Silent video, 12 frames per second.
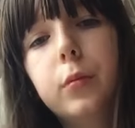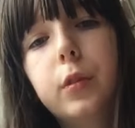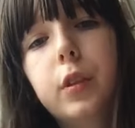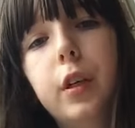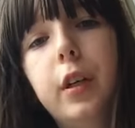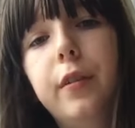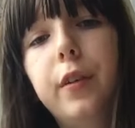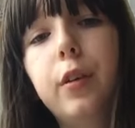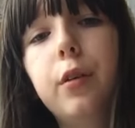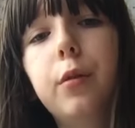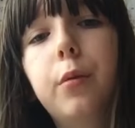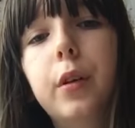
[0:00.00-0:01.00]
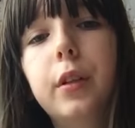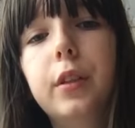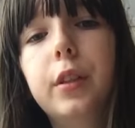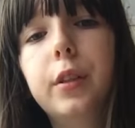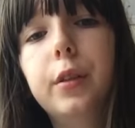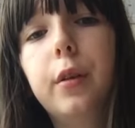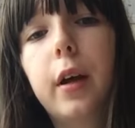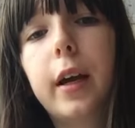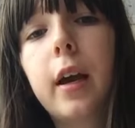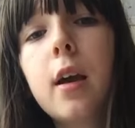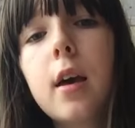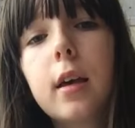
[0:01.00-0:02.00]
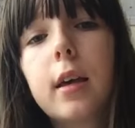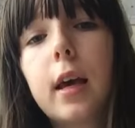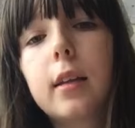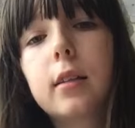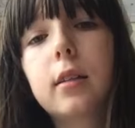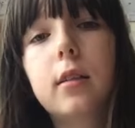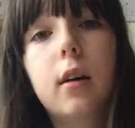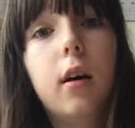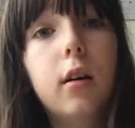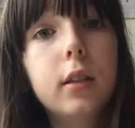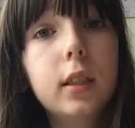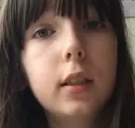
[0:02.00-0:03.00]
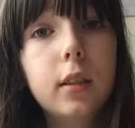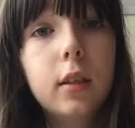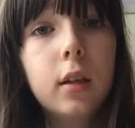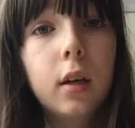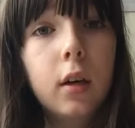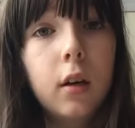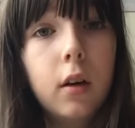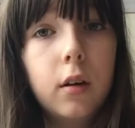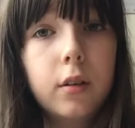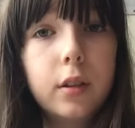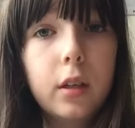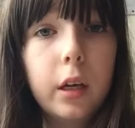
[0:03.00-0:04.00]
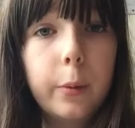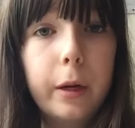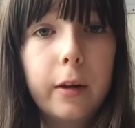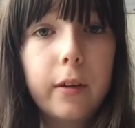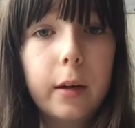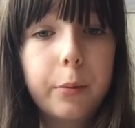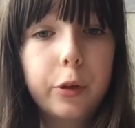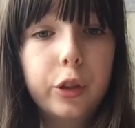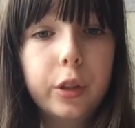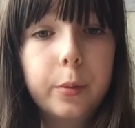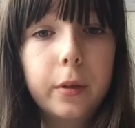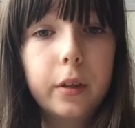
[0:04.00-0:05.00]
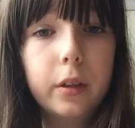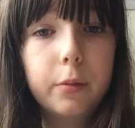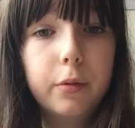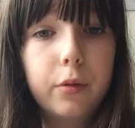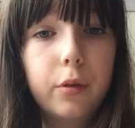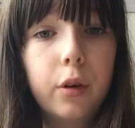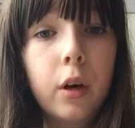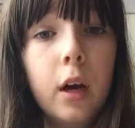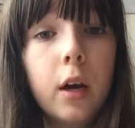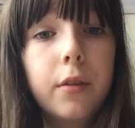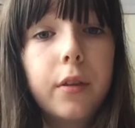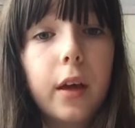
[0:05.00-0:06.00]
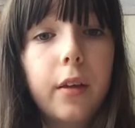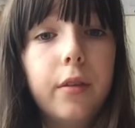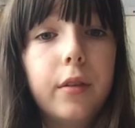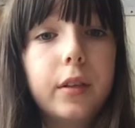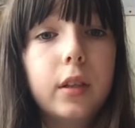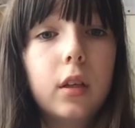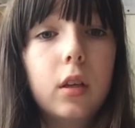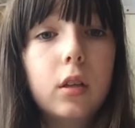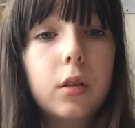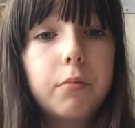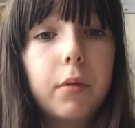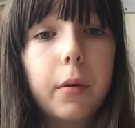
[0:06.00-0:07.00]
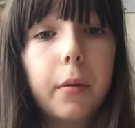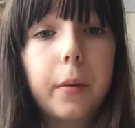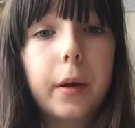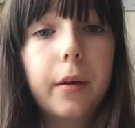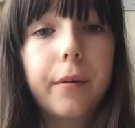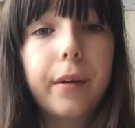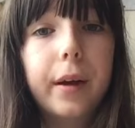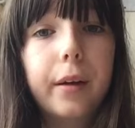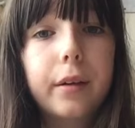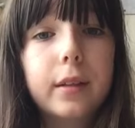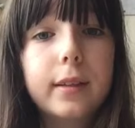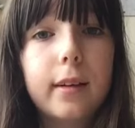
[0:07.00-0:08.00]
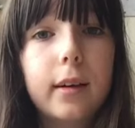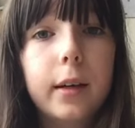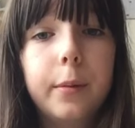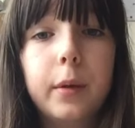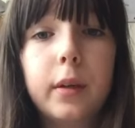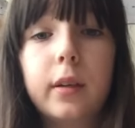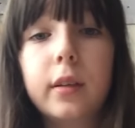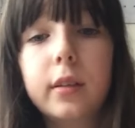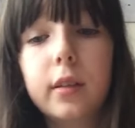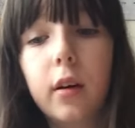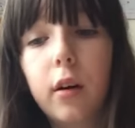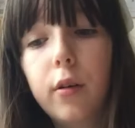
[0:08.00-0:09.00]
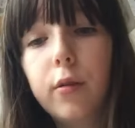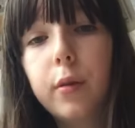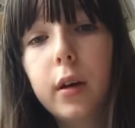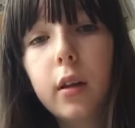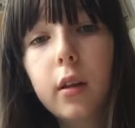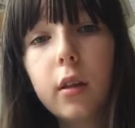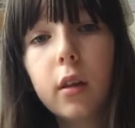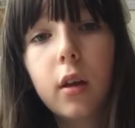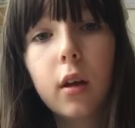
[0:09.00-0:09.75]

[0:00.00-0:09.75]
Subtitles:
So if you want to like get started on slime and haven't had much experience before, then this is probably a really good slime to start off with.